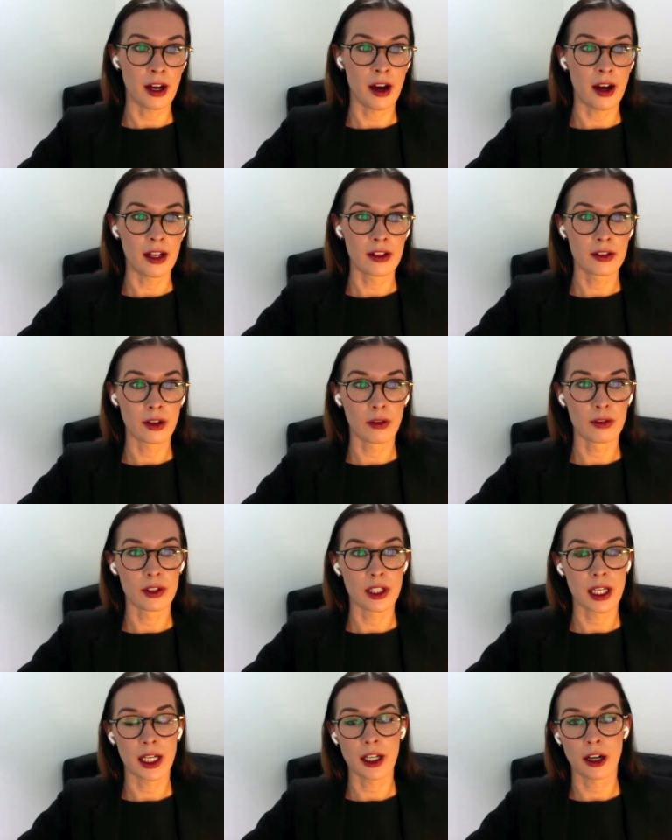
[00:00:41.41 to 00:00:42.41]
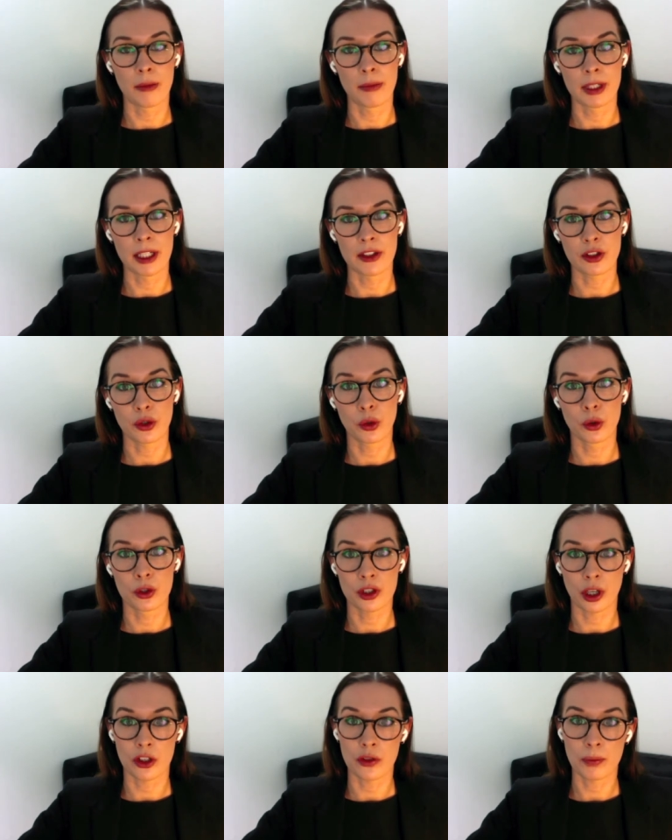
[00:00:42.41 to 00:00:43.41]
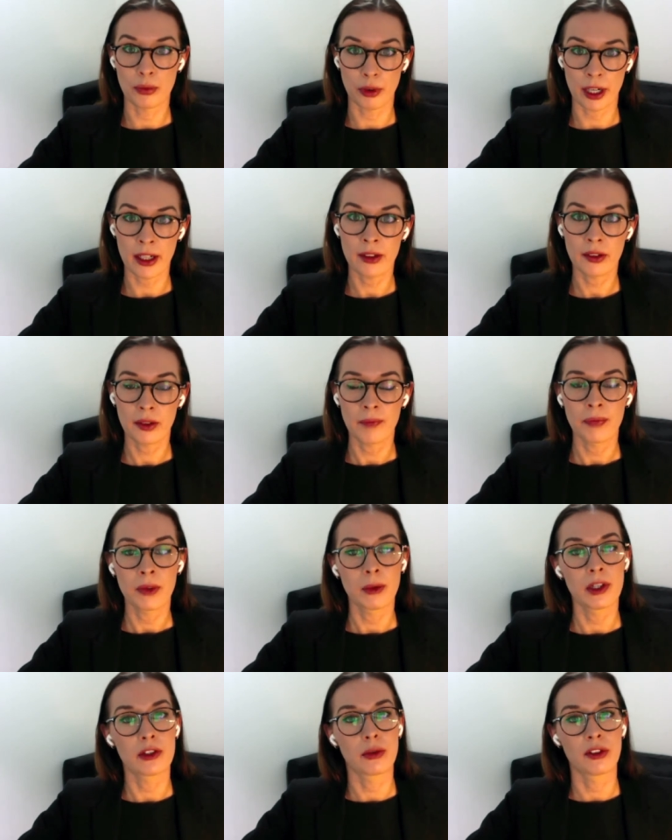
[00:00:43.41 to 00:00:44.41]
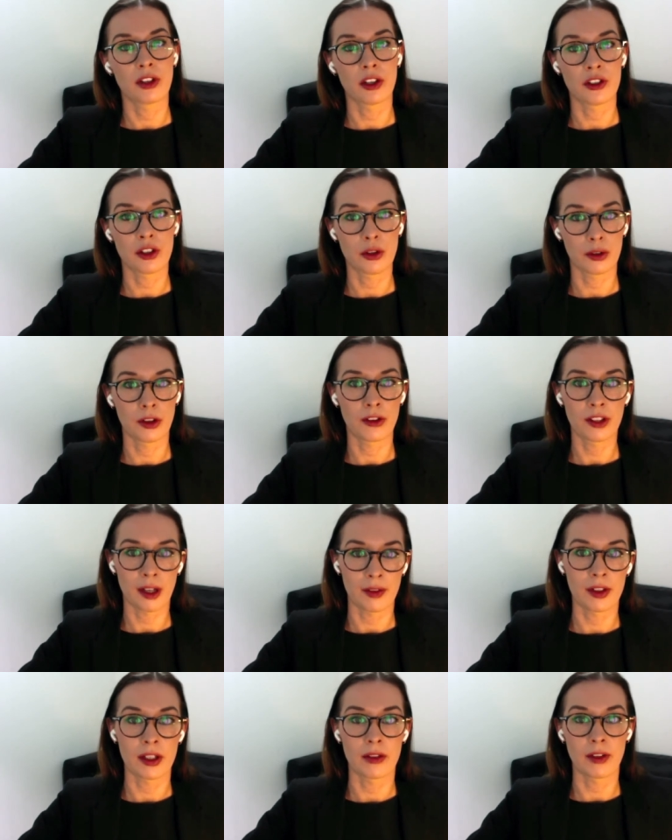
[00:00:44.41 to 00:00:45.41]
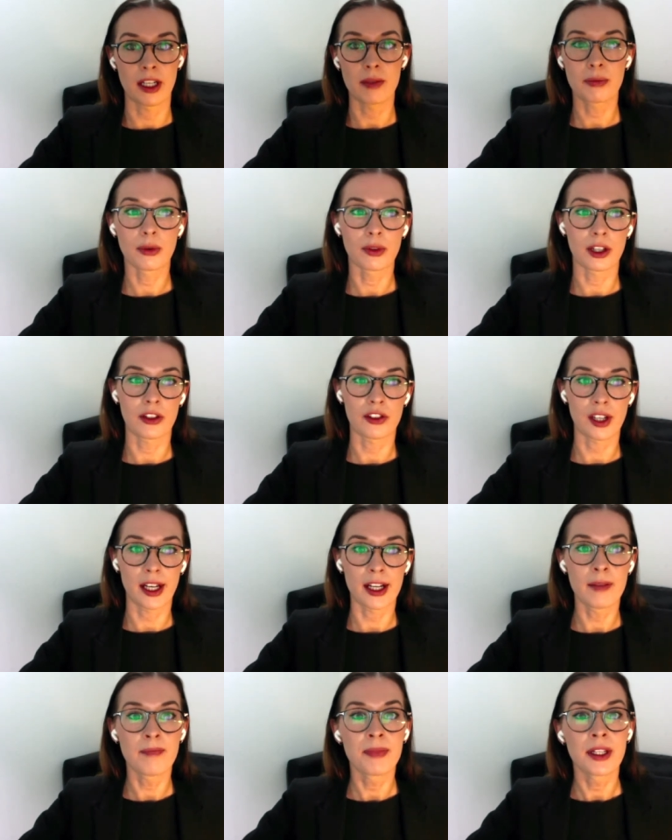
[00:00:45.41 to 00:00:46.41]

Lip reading: Insolvency and Companies Court Judge Briggs, which was issued on the 7th of April this year,